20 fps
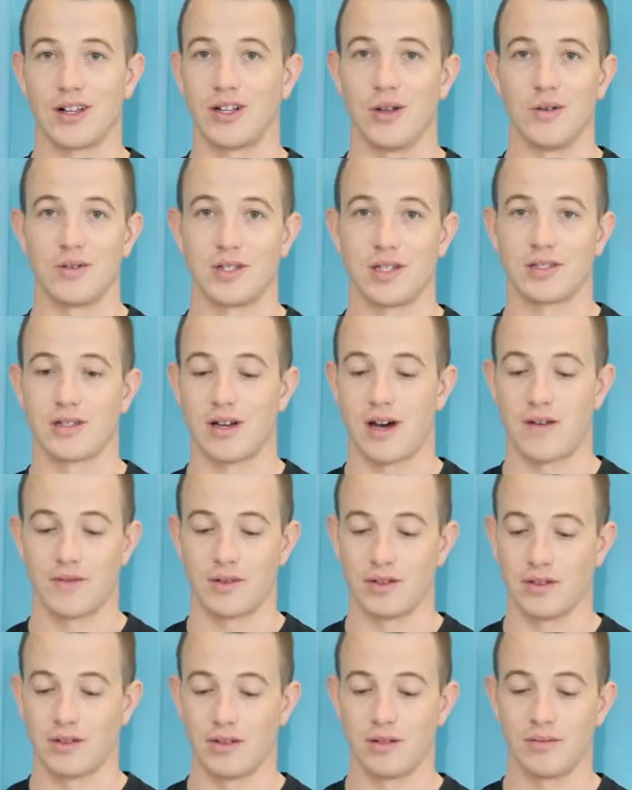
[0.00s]
close this off
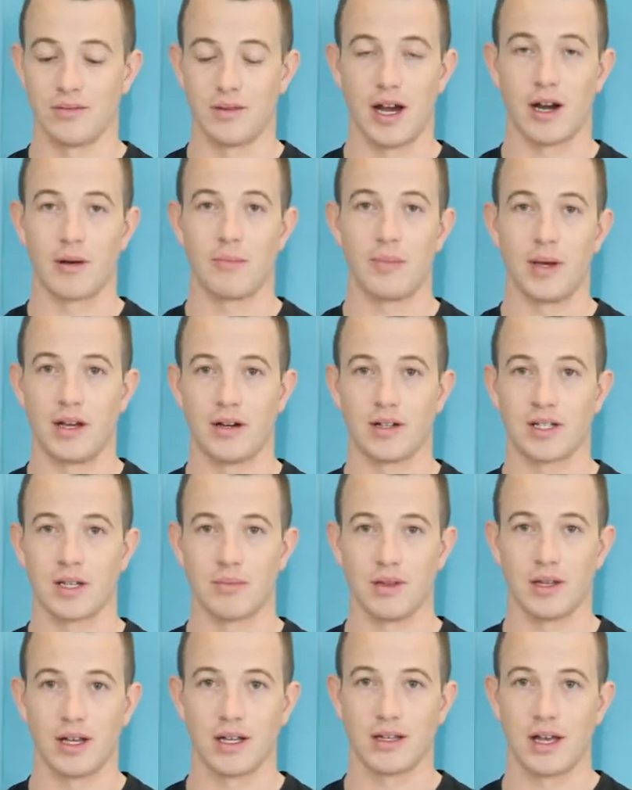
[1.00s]
with a little hairpin or
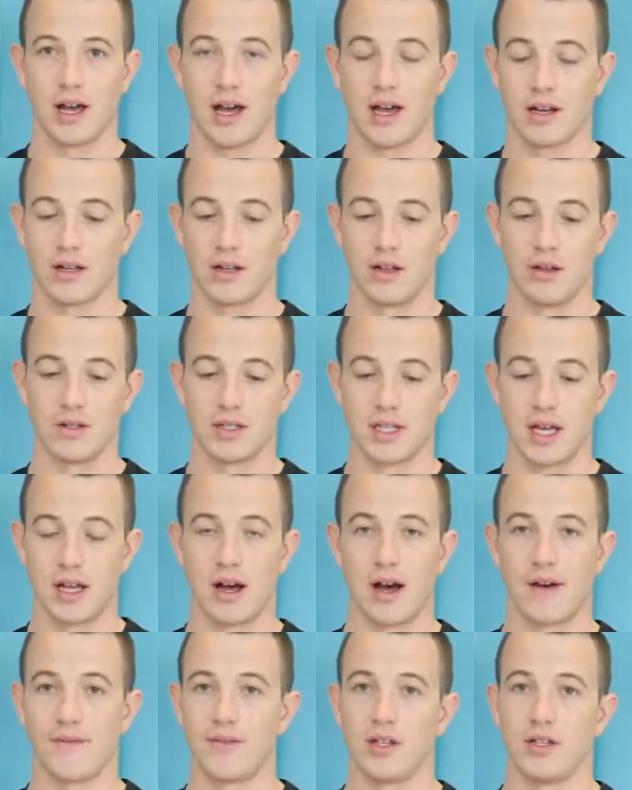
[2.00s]
something like that, and close that
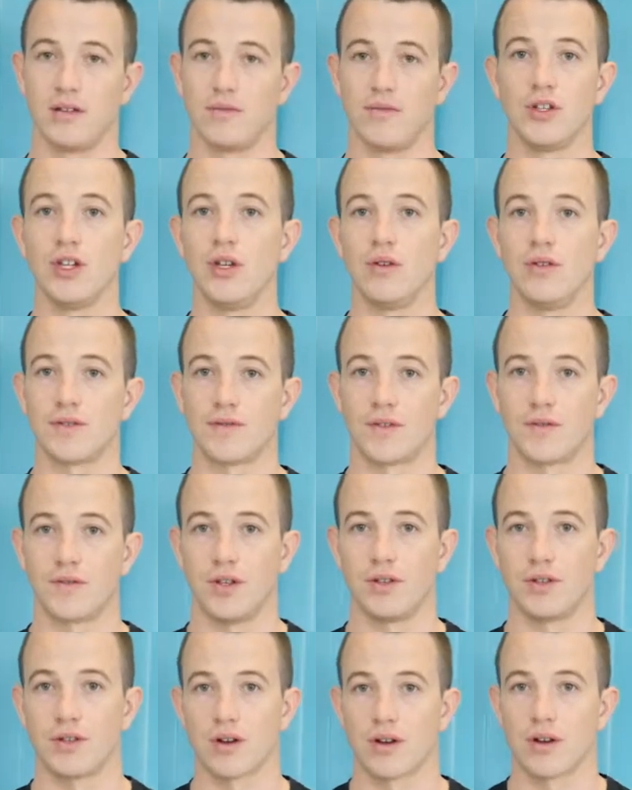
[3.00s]
off and use for
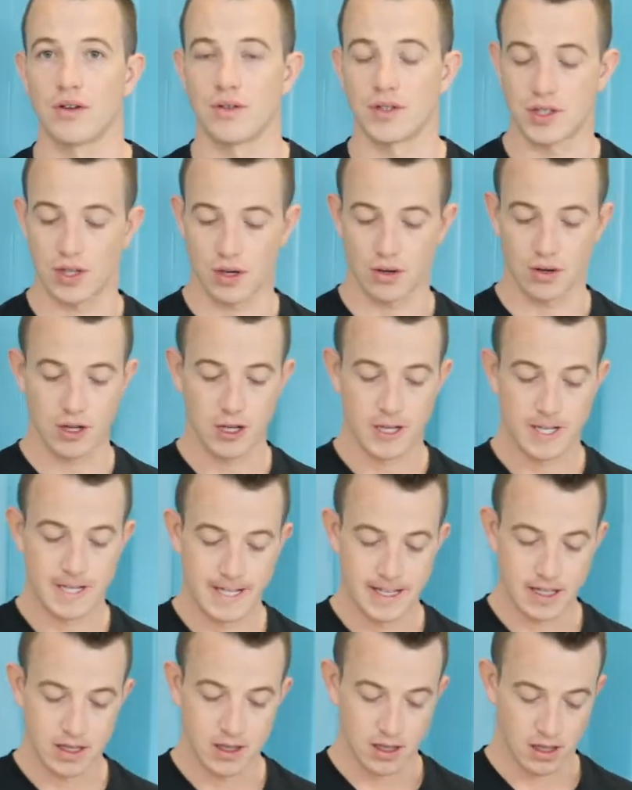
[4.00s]
future use. So
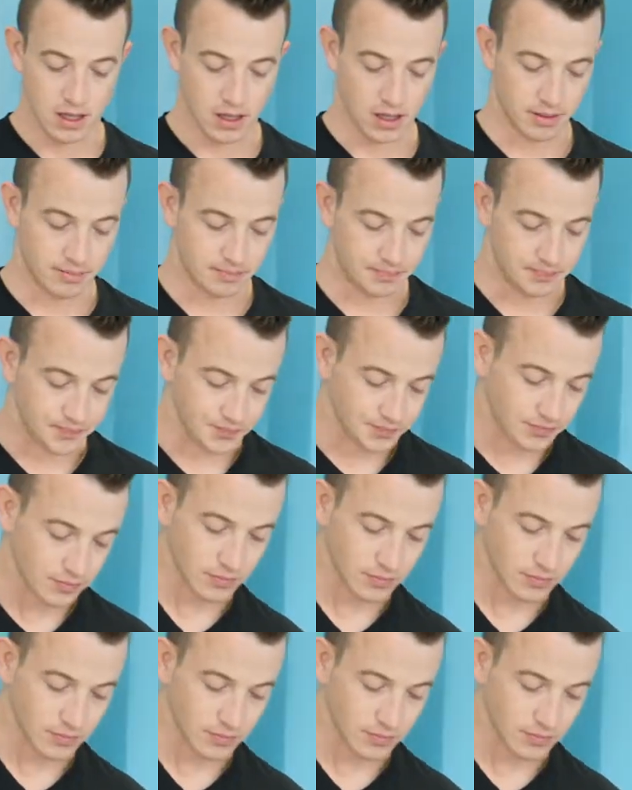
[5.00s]
I'm